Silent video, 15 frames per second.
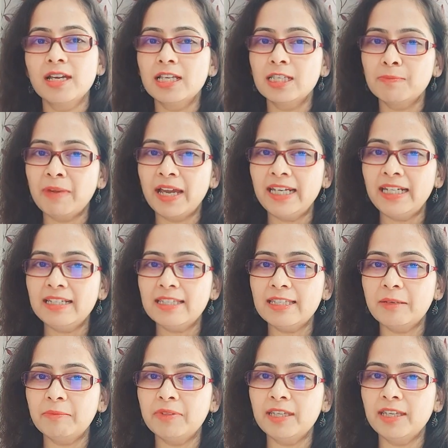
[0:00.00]
Smile is
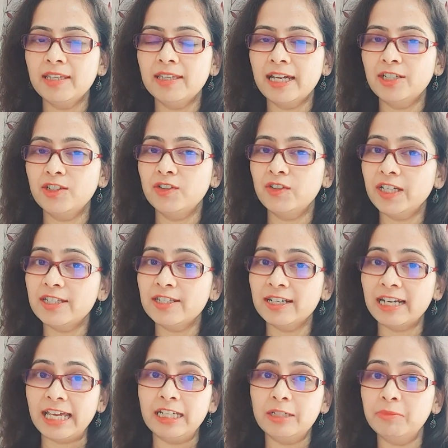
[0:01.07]
something that creates a
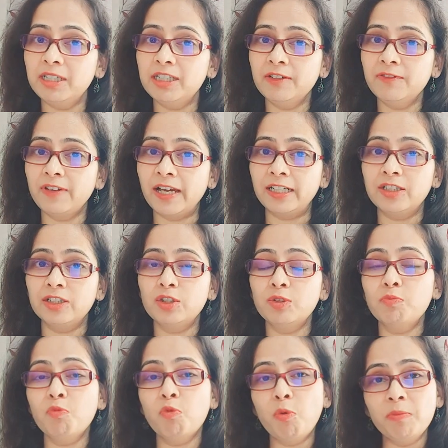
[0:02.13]
likability factor the
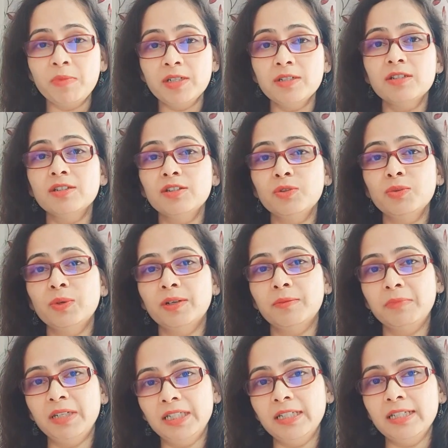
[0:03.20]
moment you are
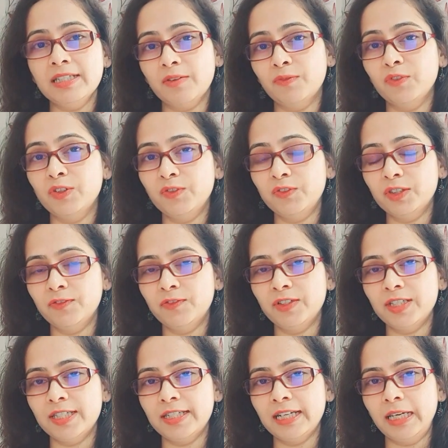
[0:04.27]
meeting someone for the
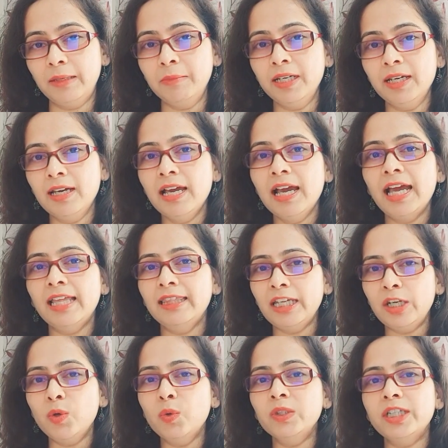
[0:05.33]
first time and they
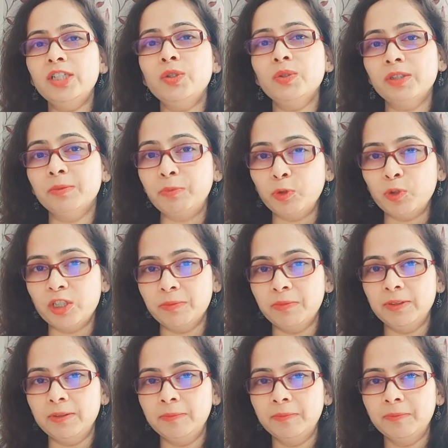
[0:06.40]
know that you are
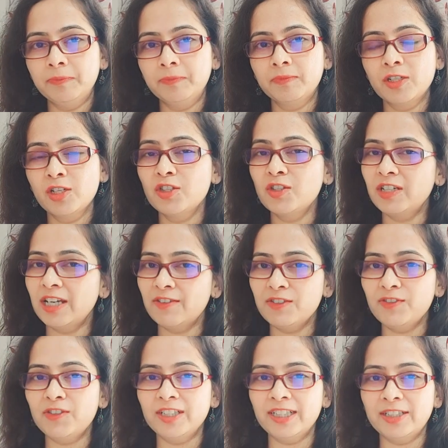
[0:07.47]
approachable. So never
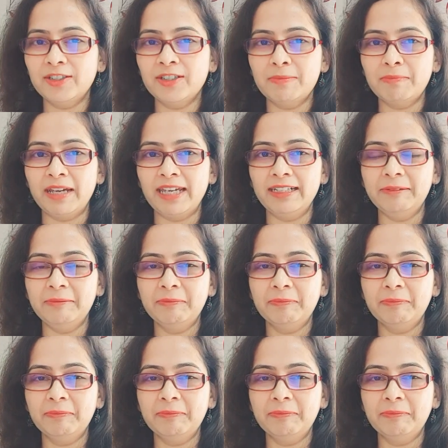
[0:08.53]
forget to smile.